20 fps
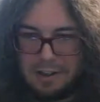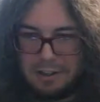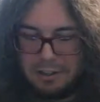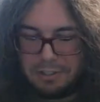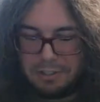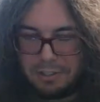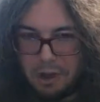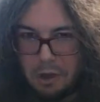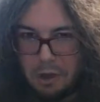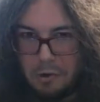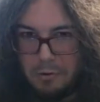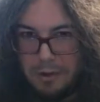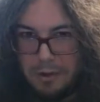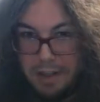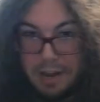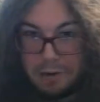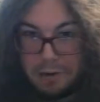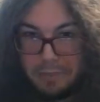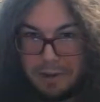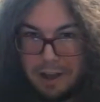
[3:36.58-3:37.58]
So,
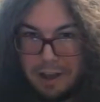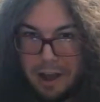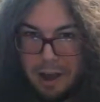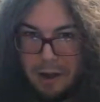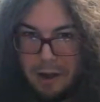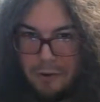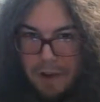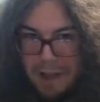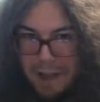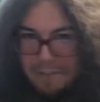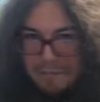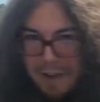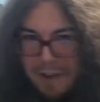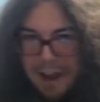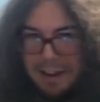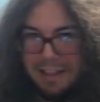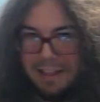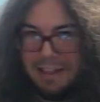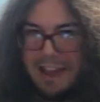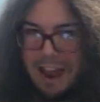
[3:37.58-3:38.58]
here we go. I
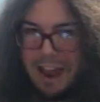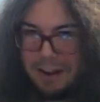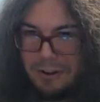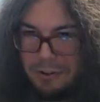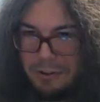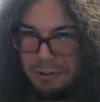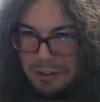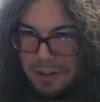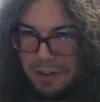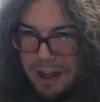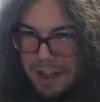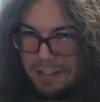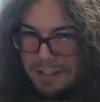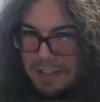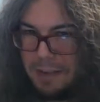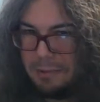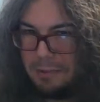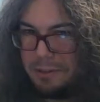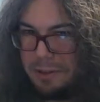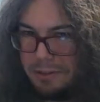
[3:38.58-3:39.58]
finally got GoldenEye
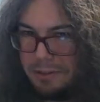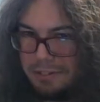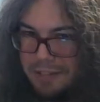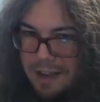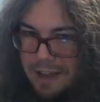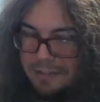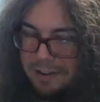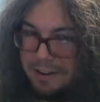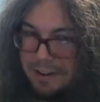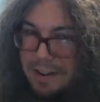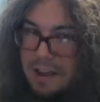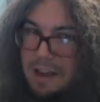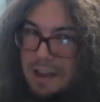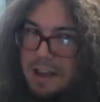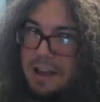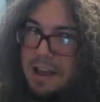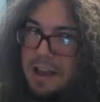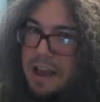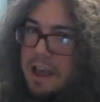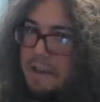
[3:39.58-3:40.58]
007.
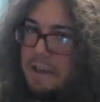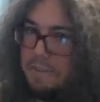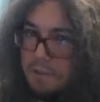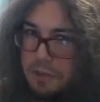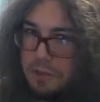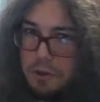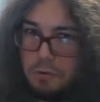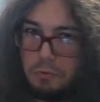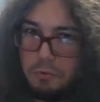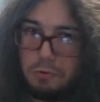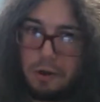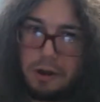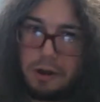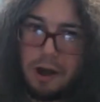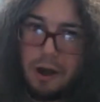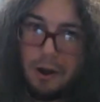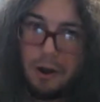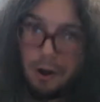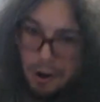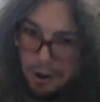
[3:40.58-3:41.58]
If you
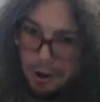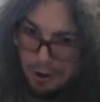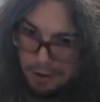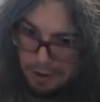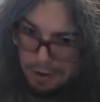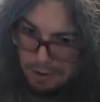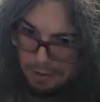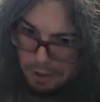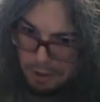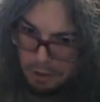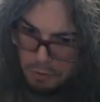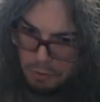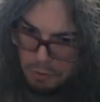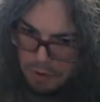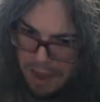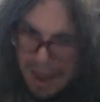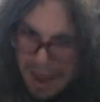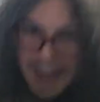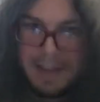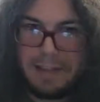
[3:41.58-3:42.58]
are
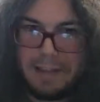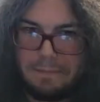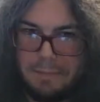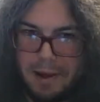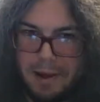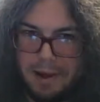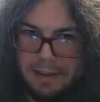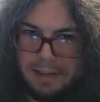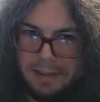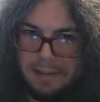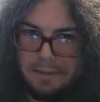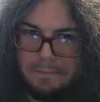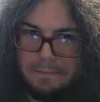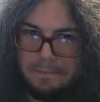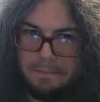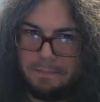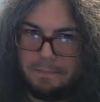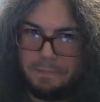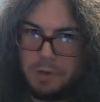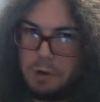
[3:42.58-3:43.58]
anybody
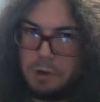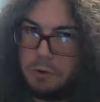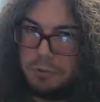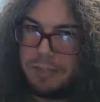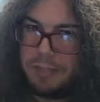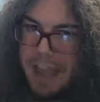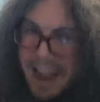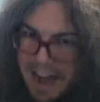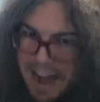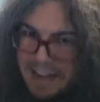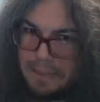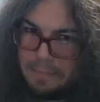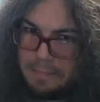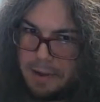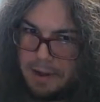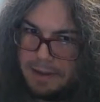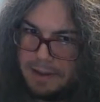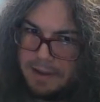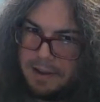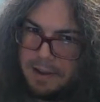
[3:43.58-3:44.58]
who's
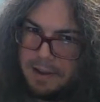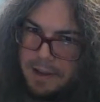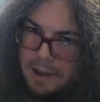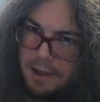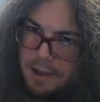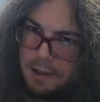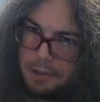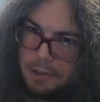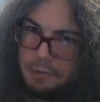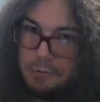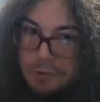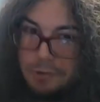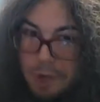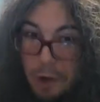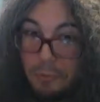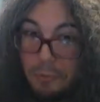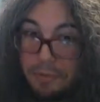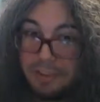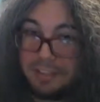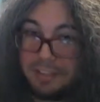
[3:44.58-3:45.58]
anybody, you
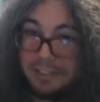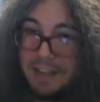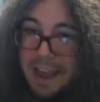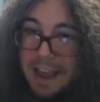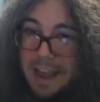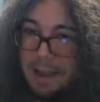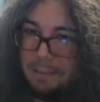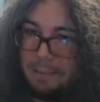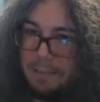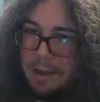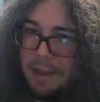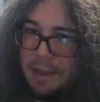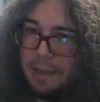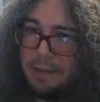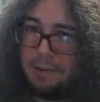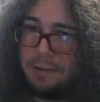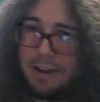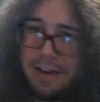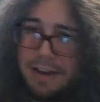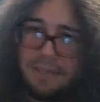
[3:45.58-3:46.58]
know this game.
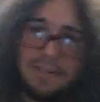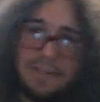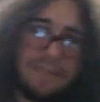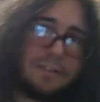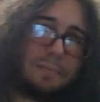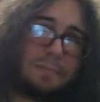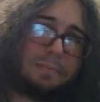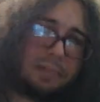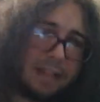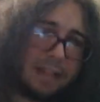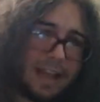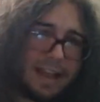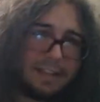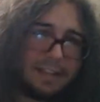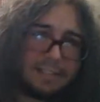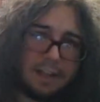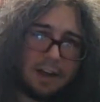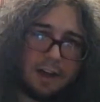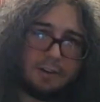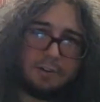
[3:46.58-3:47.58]
You didn't even have to play it
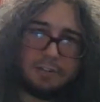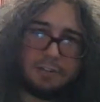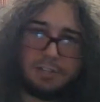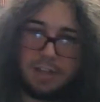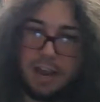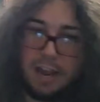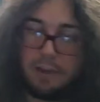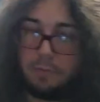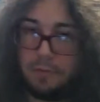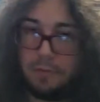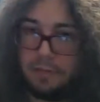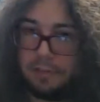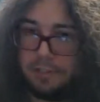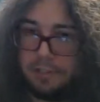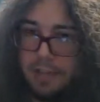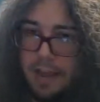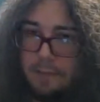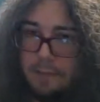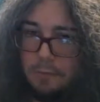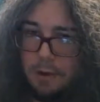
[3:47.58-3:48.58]
to understand what this
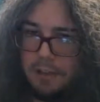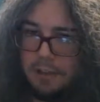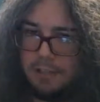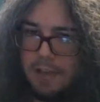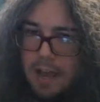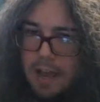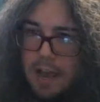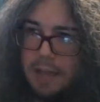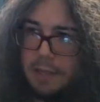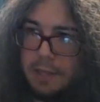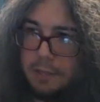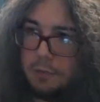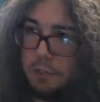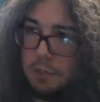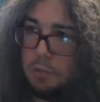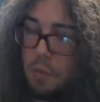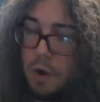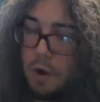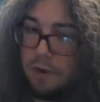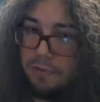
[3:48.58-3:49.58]
game was. This was
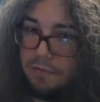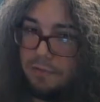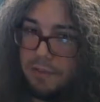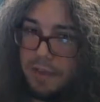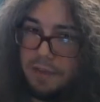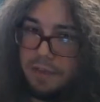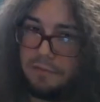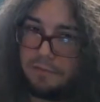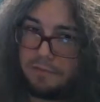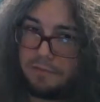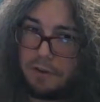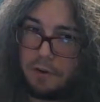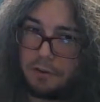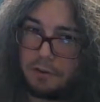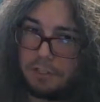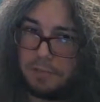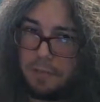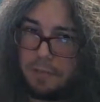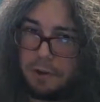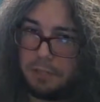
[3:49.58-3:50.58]
one of the
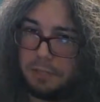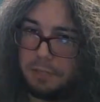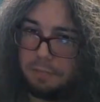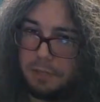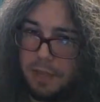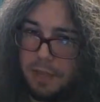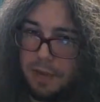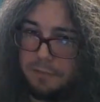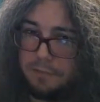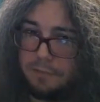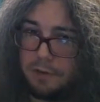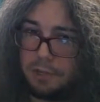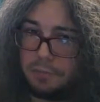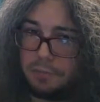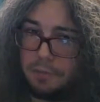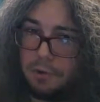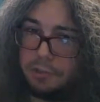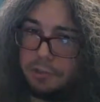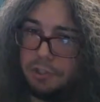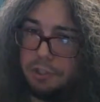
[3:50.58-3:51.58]
first multiplayer
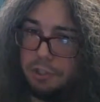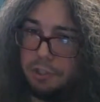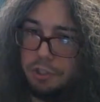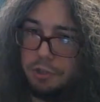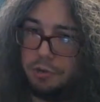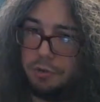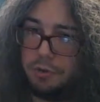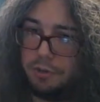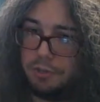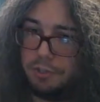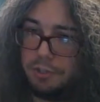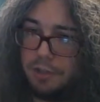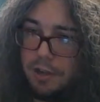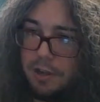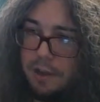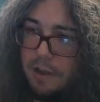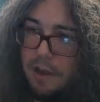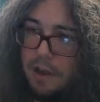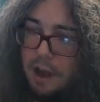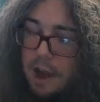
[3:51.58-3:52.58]
first-person shooters,
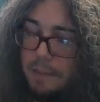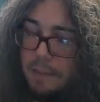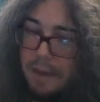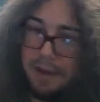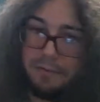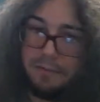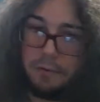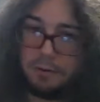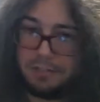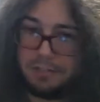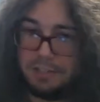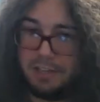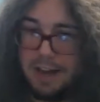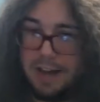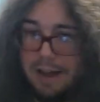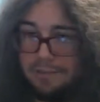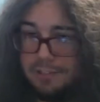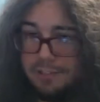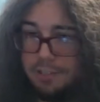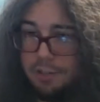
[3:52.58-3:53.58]
and of course it did
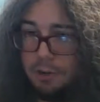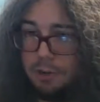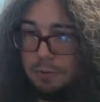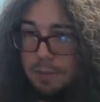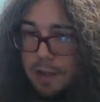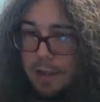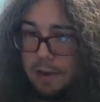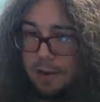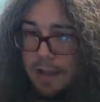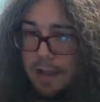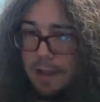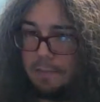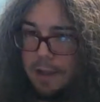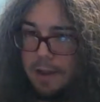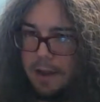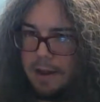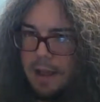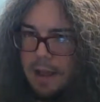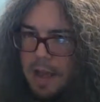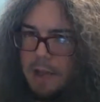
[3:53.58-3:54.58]
have a single-player
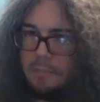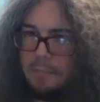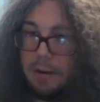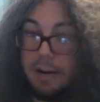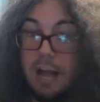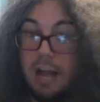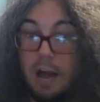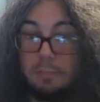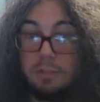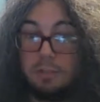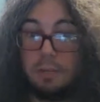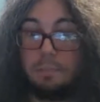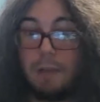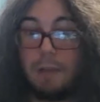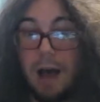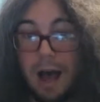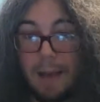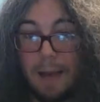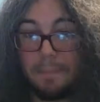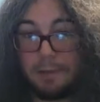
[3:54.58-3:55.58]
campaign, but it helped to
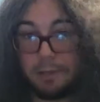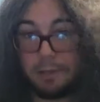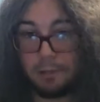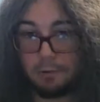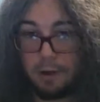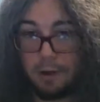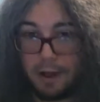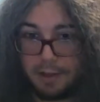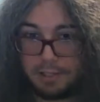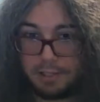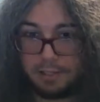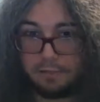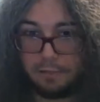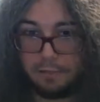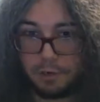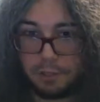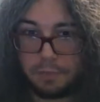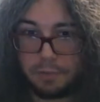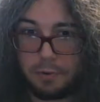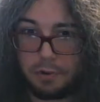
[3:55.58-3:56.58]
popularize the
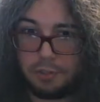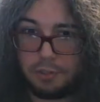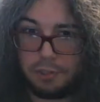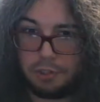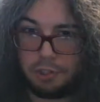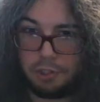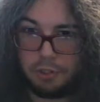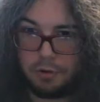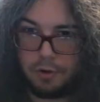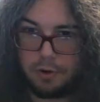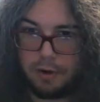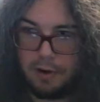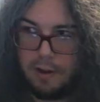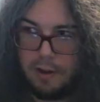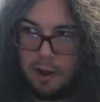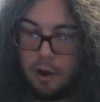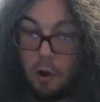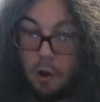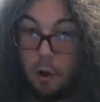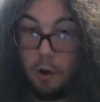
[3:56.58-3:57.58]
first-person shooter
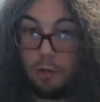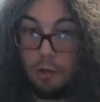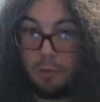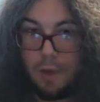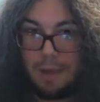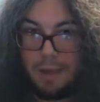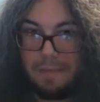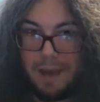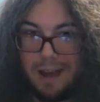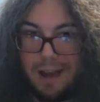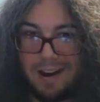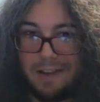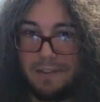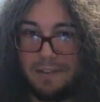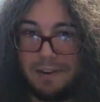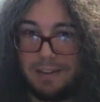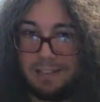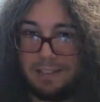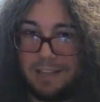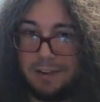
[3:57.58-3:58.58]
all the way back on the
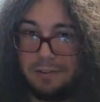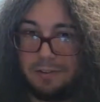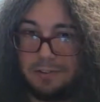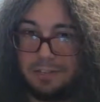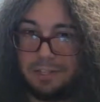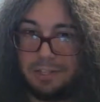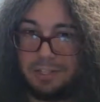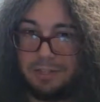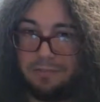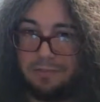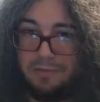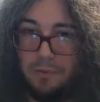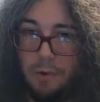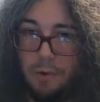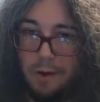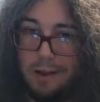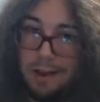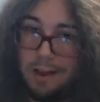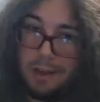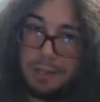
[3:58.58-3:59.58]
Nintendo 64.